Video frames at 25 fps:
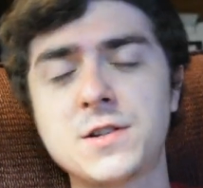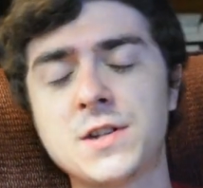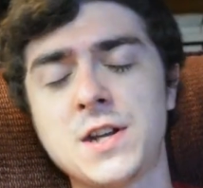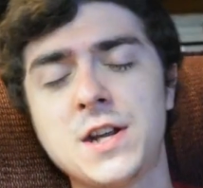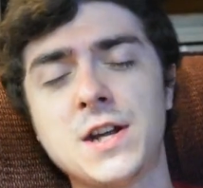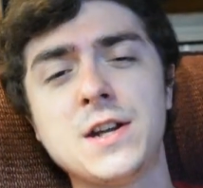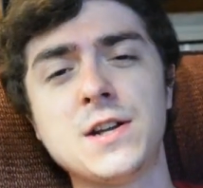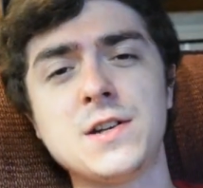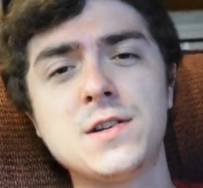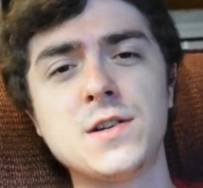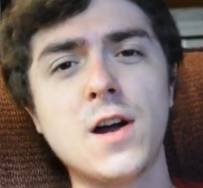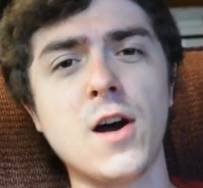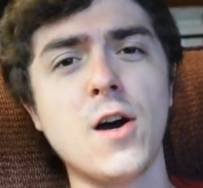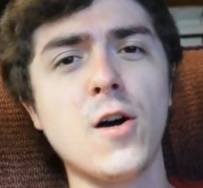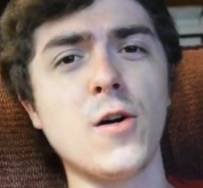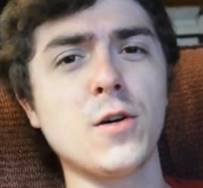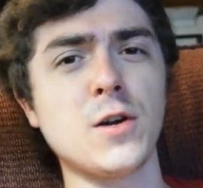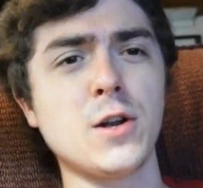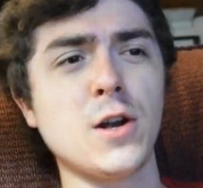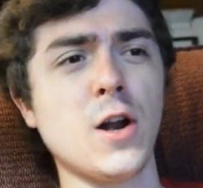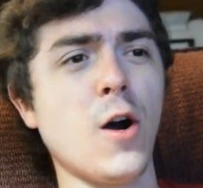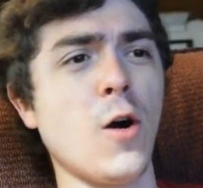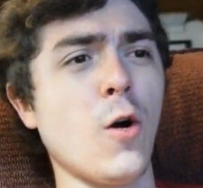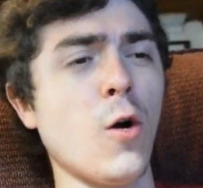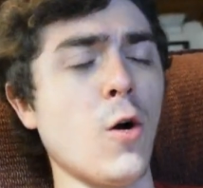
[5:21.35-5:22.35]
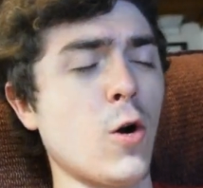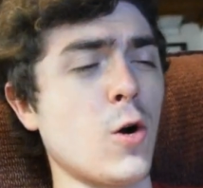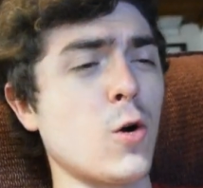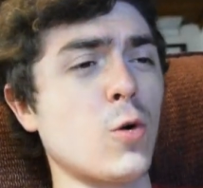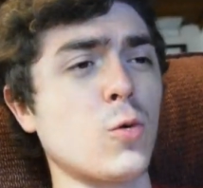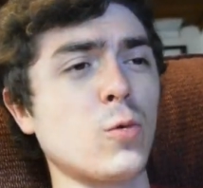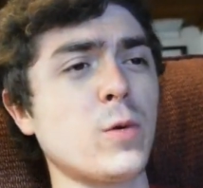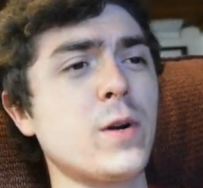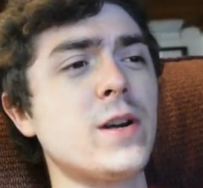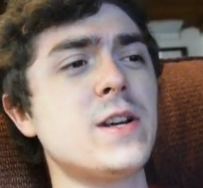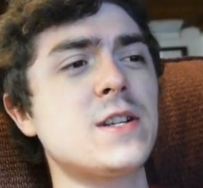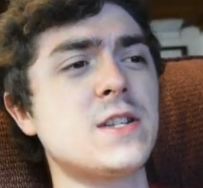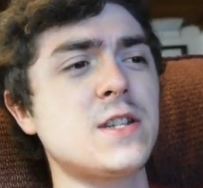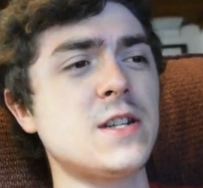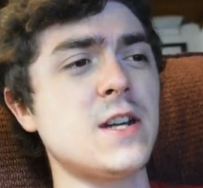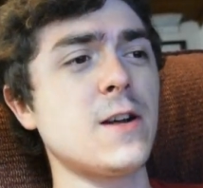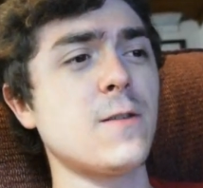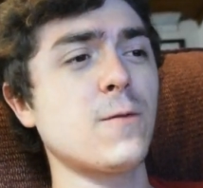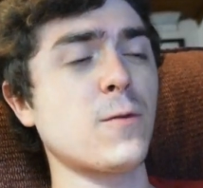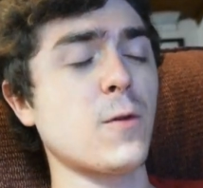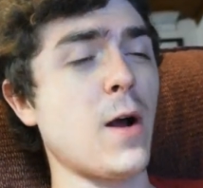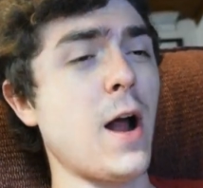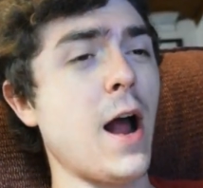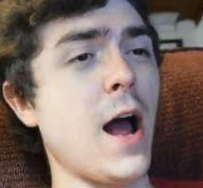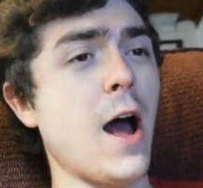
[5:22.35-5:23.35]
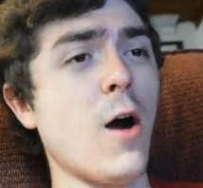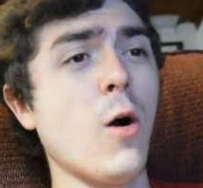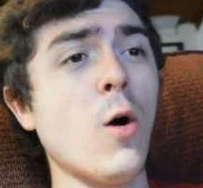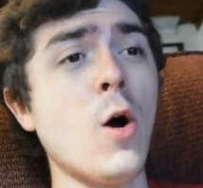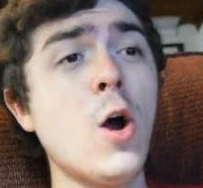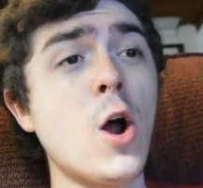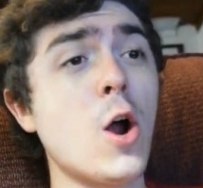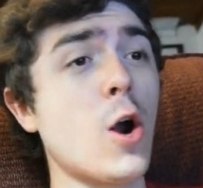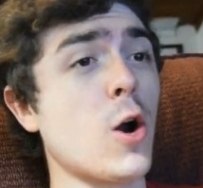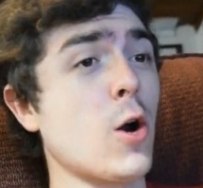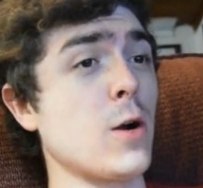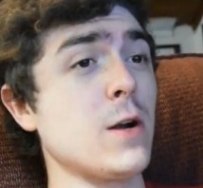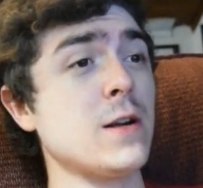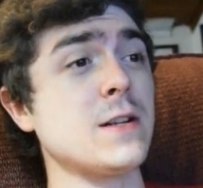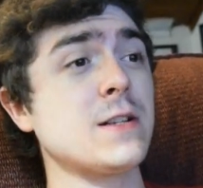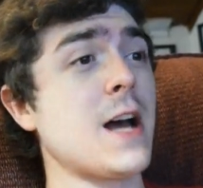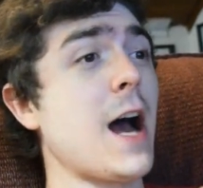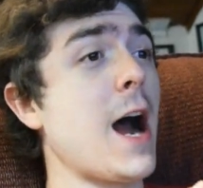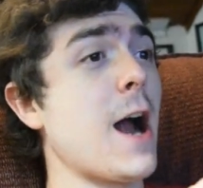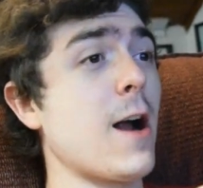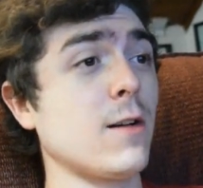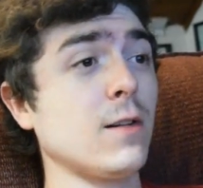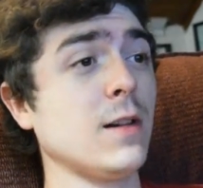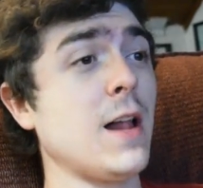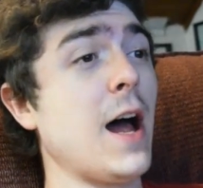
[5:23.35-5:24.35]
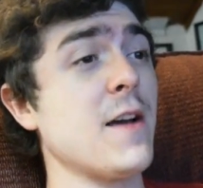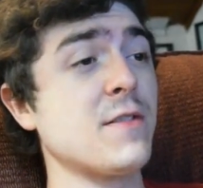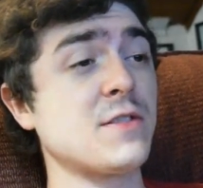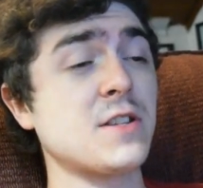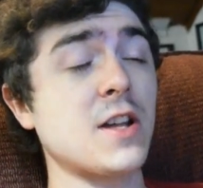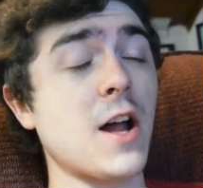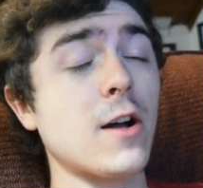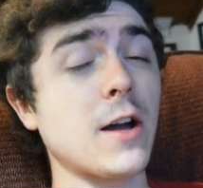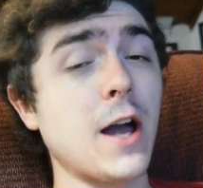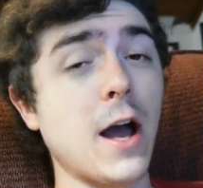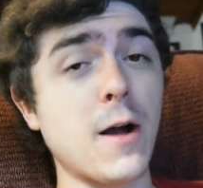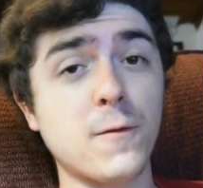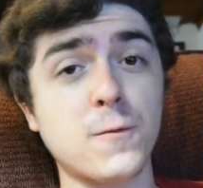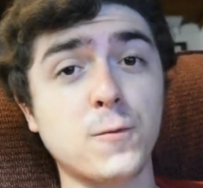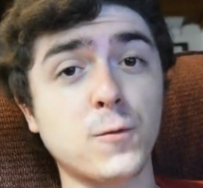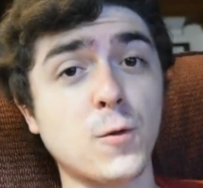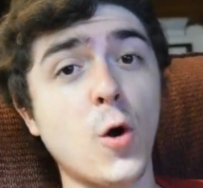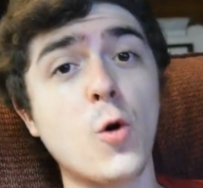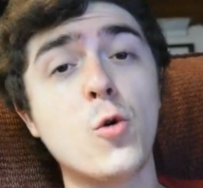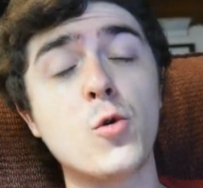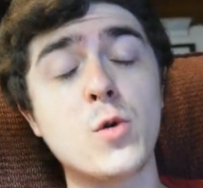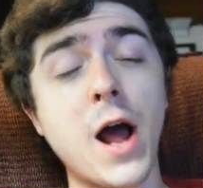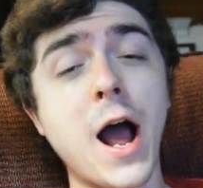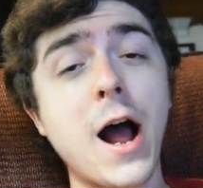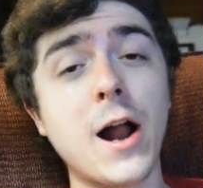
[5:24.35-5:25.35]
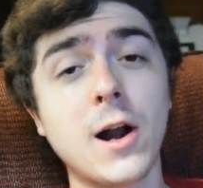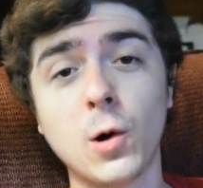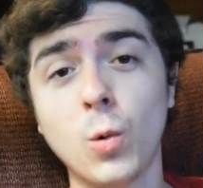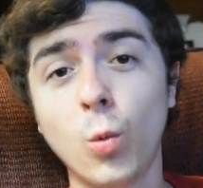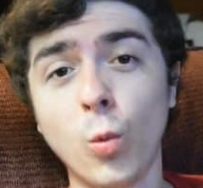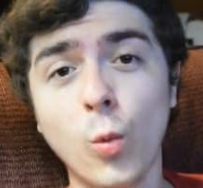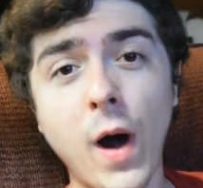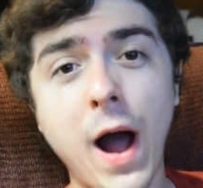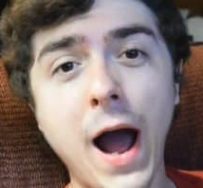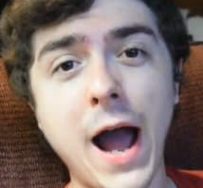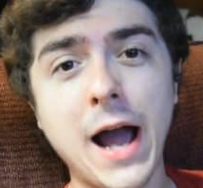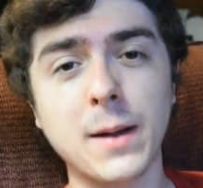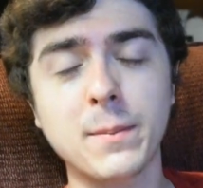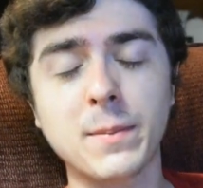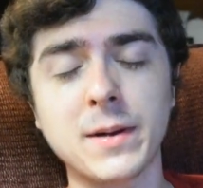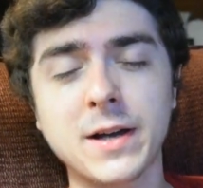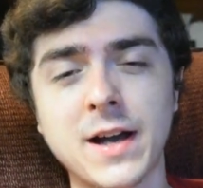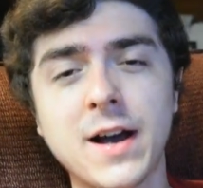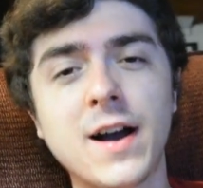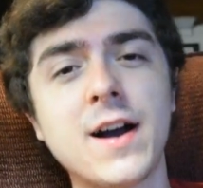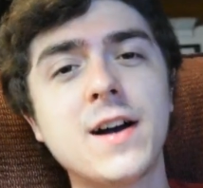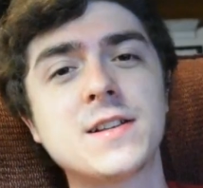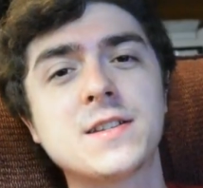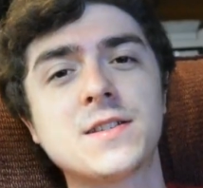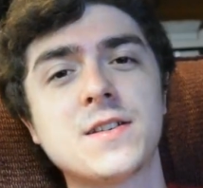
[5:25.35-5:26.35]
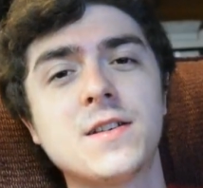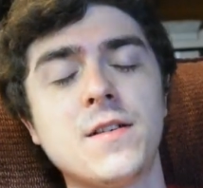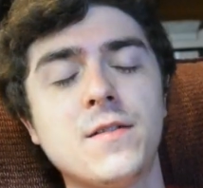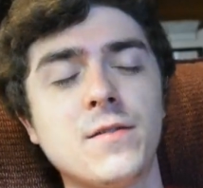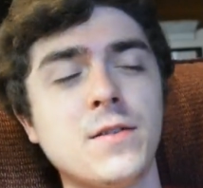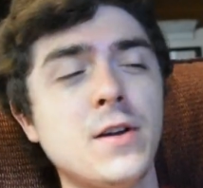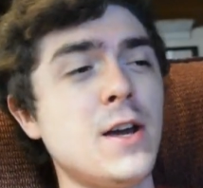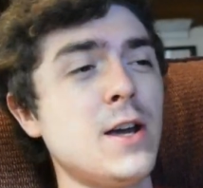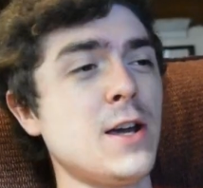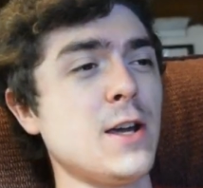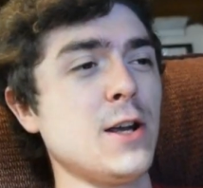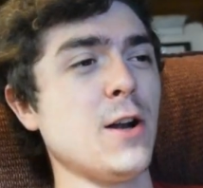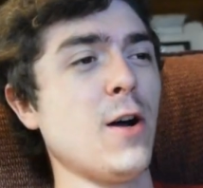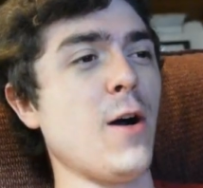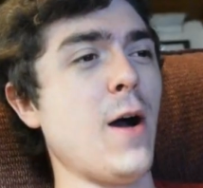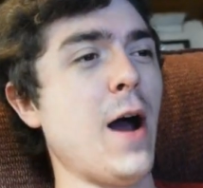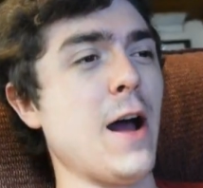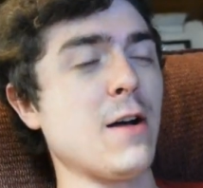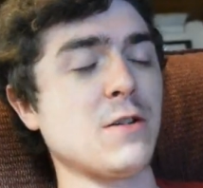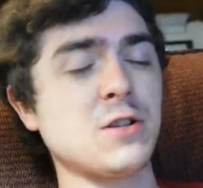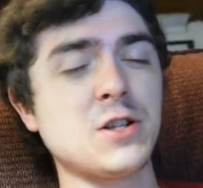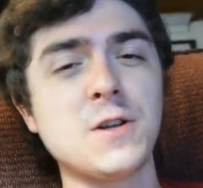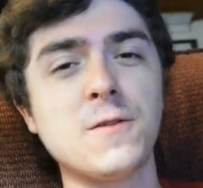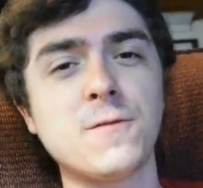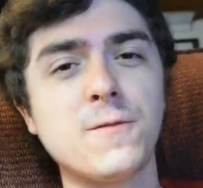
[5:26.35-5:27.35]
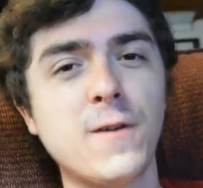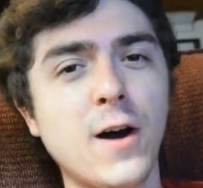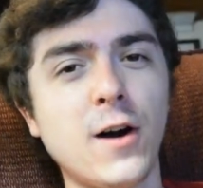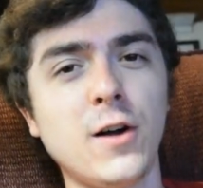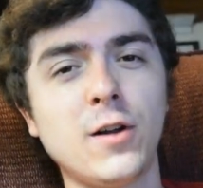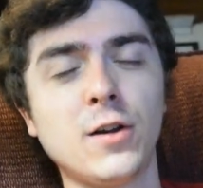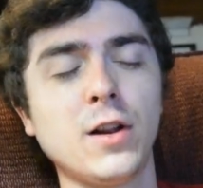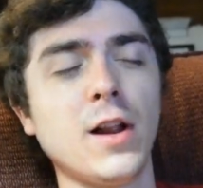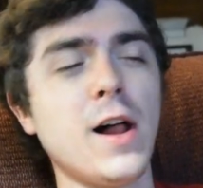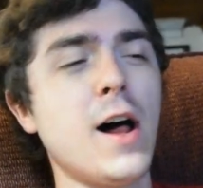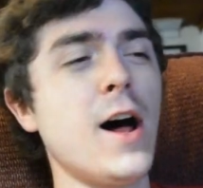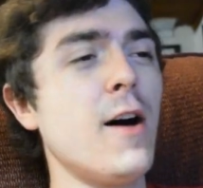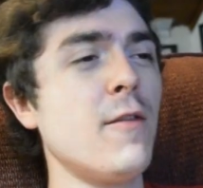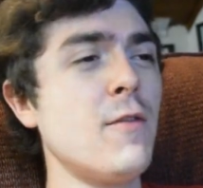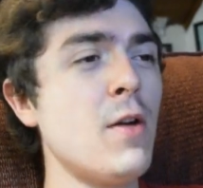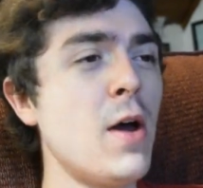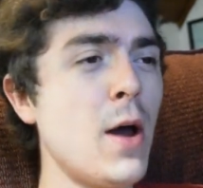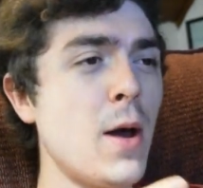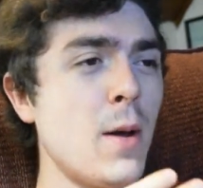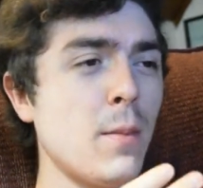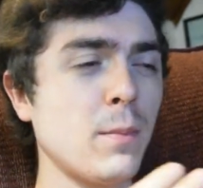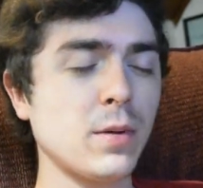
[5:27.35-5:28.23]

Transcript: Tendou, you know, her reasoning for how her entire lifestyle got thrown out of whack because of, you know, how she fell in love.